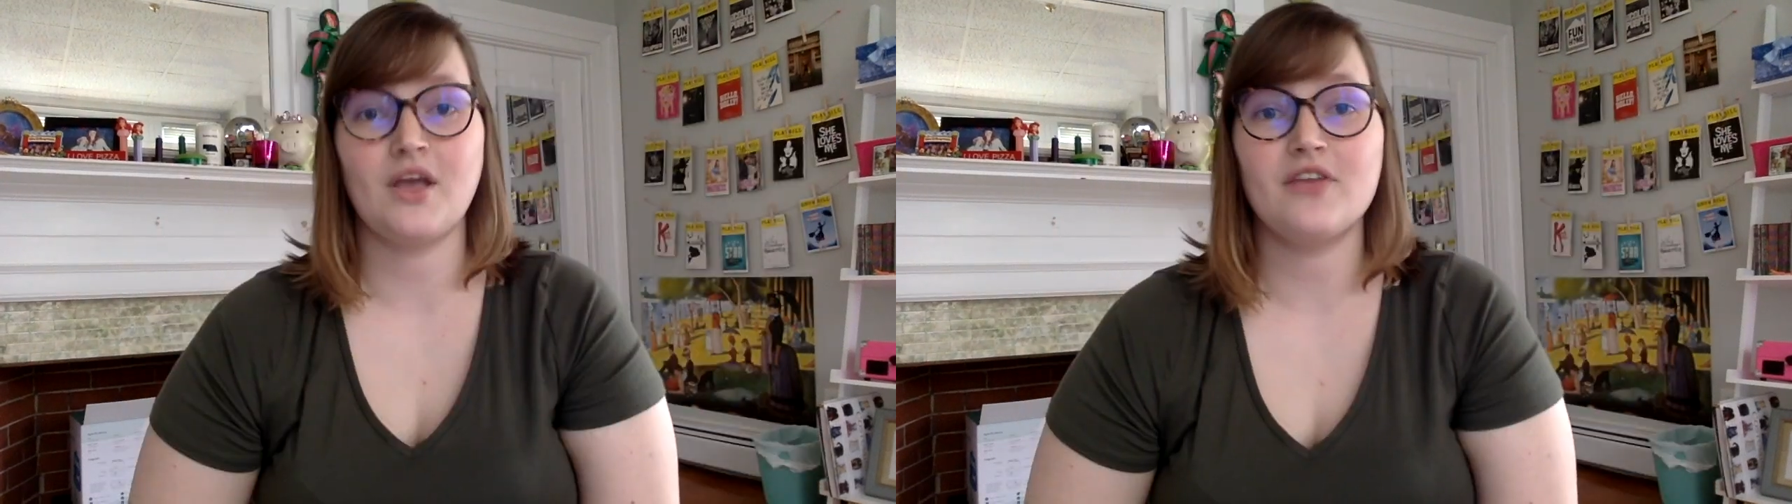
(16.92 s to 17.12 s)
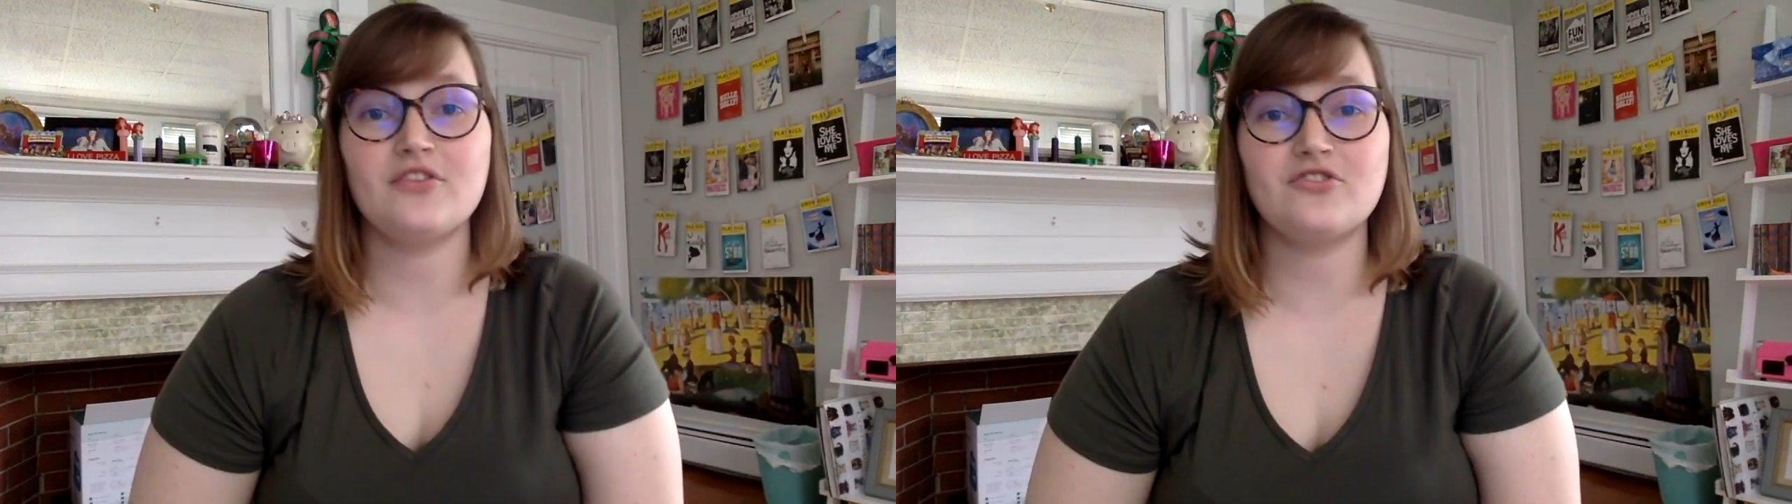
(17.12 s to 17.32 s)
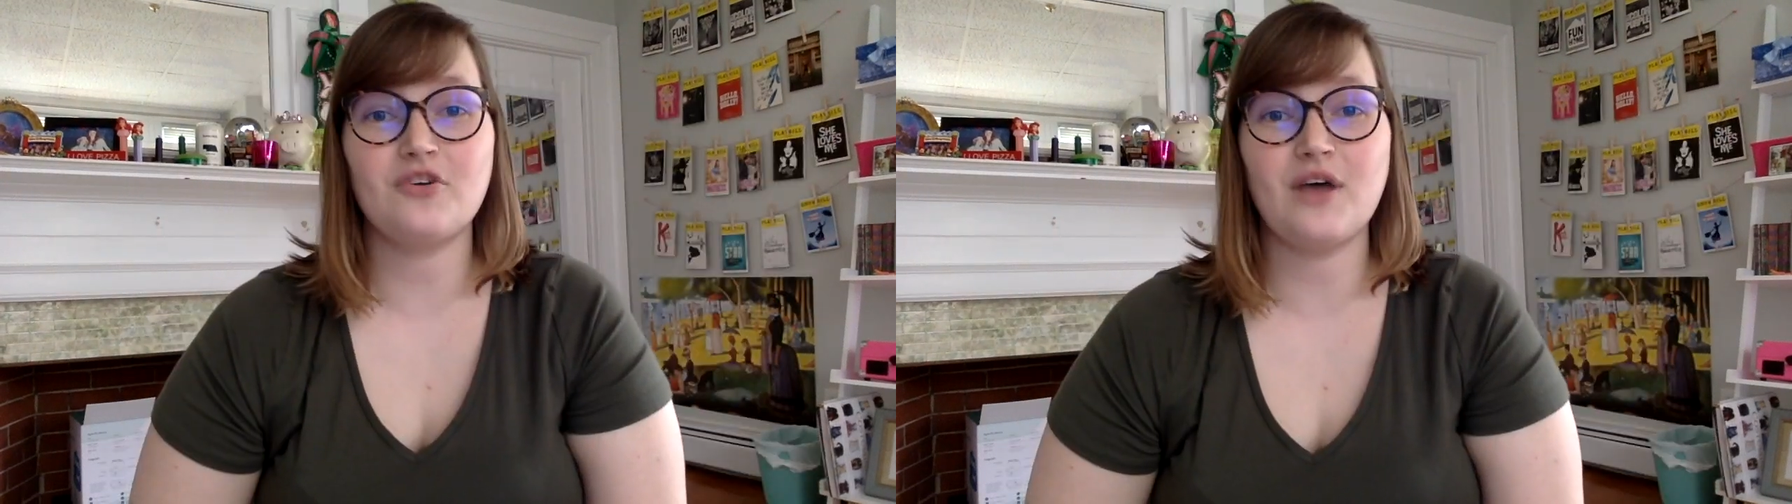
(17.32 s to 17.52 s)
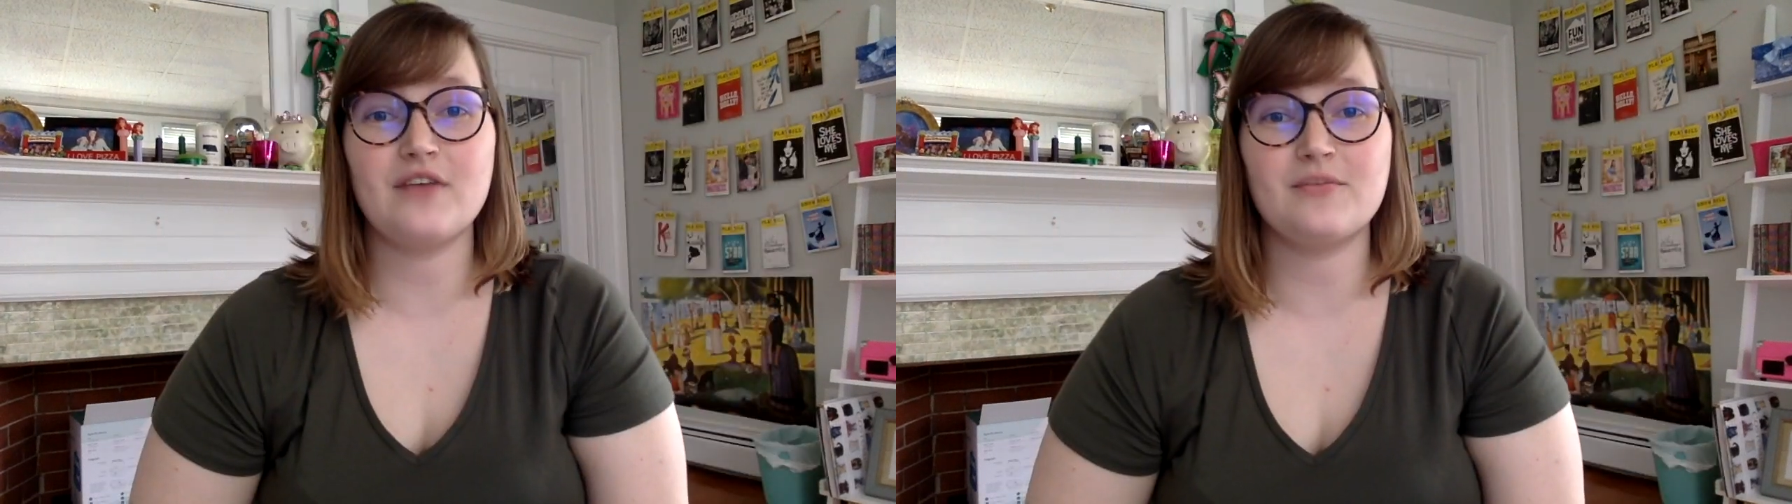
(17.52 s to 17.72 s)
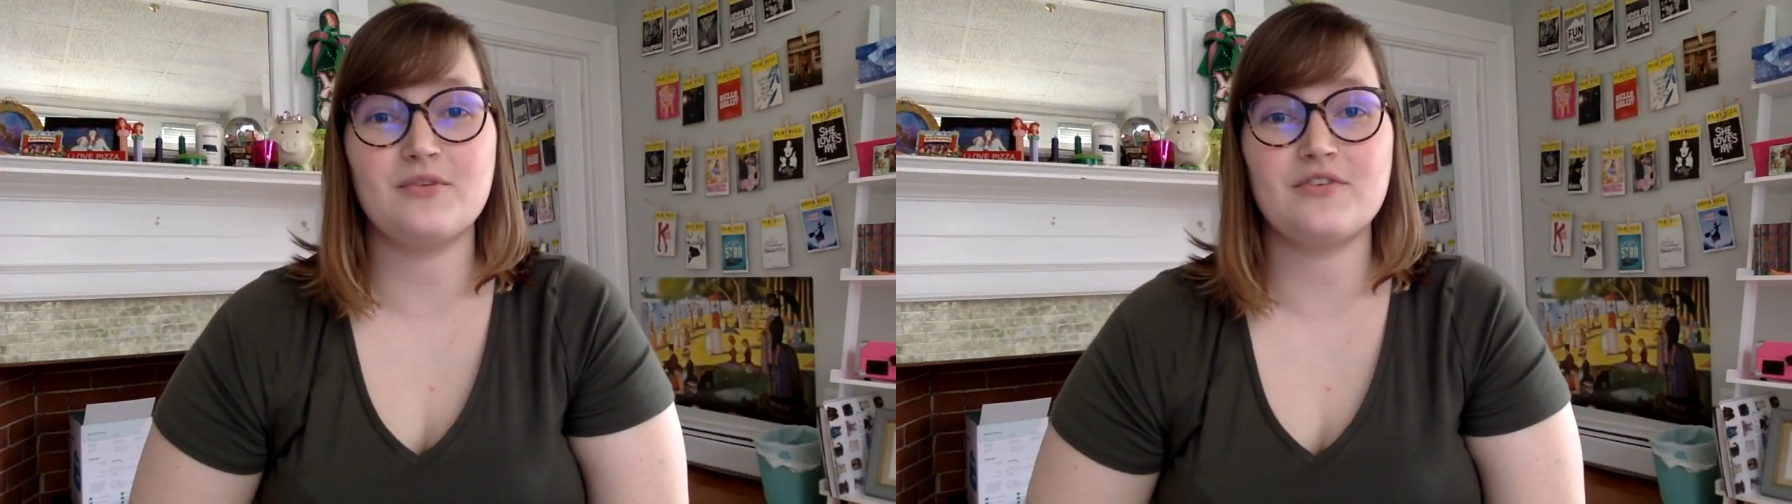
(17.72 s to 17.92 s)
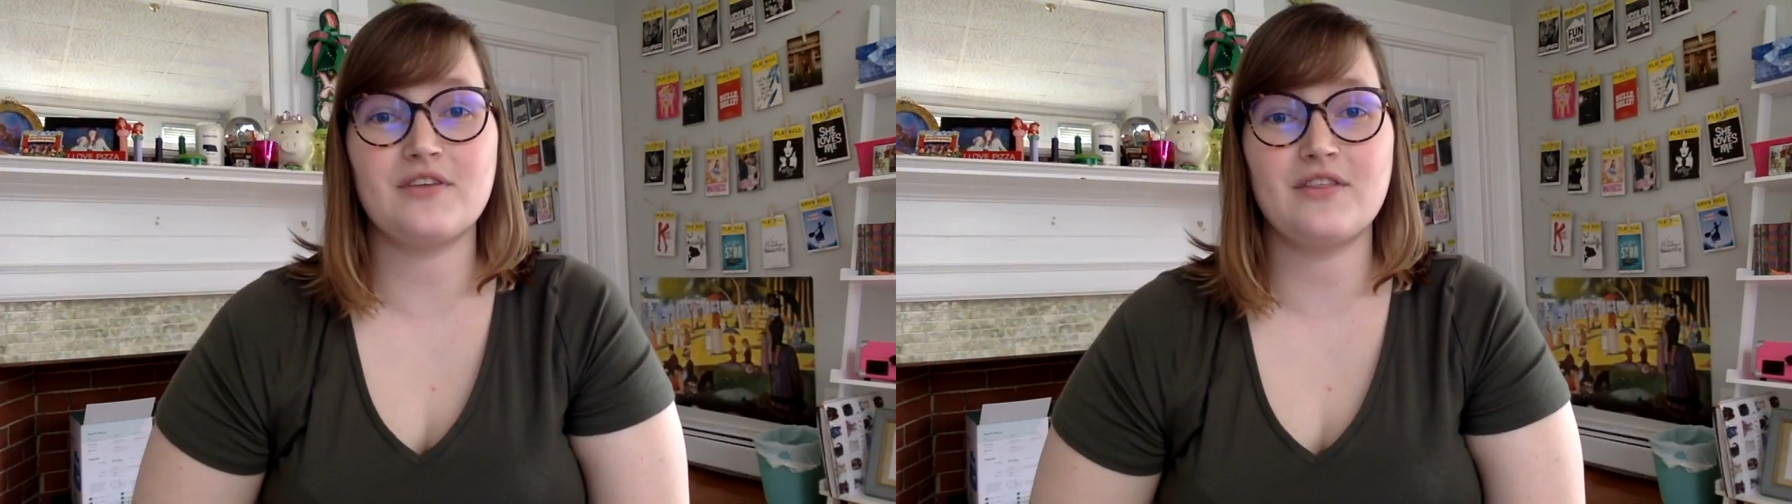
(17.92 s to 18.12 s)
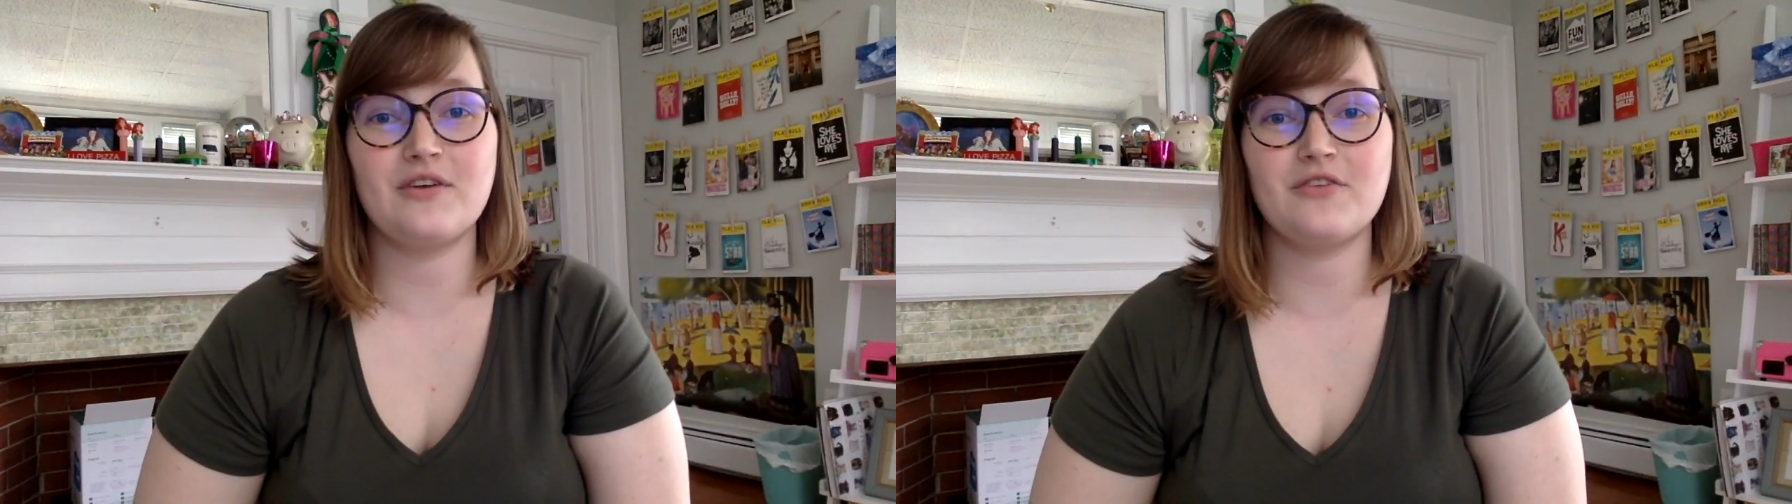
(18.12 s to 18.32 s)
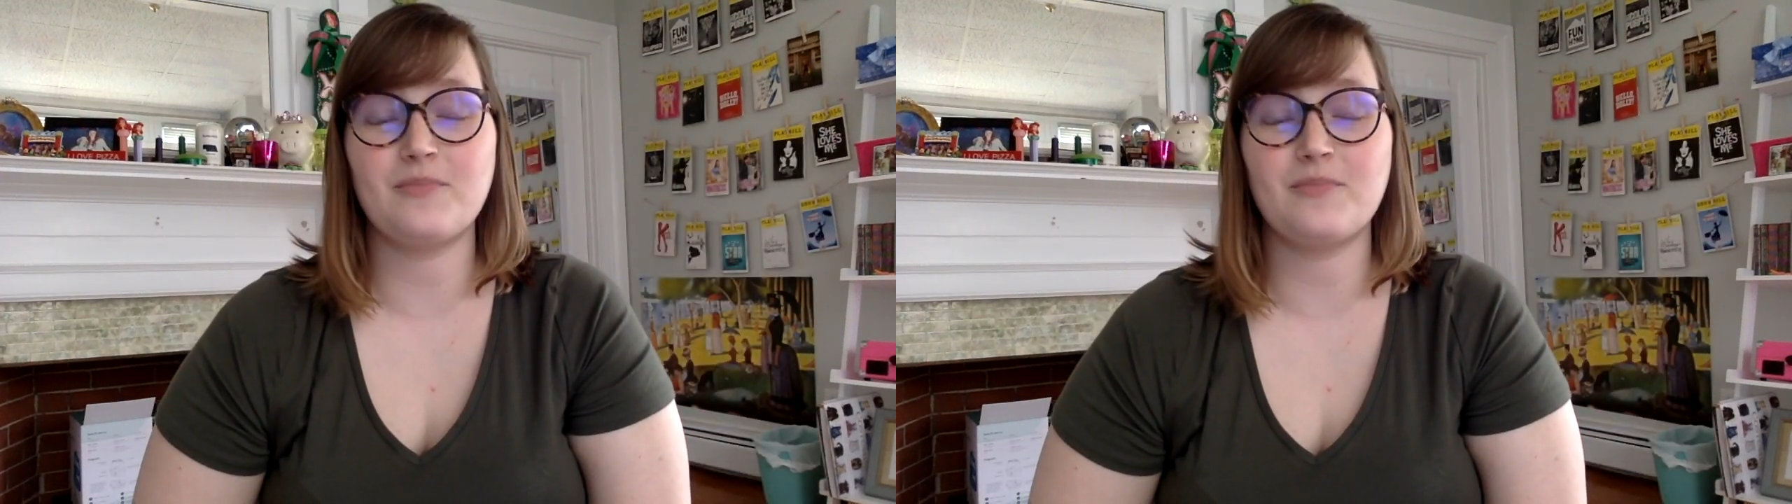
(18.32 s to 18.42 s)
The show has music and lyrics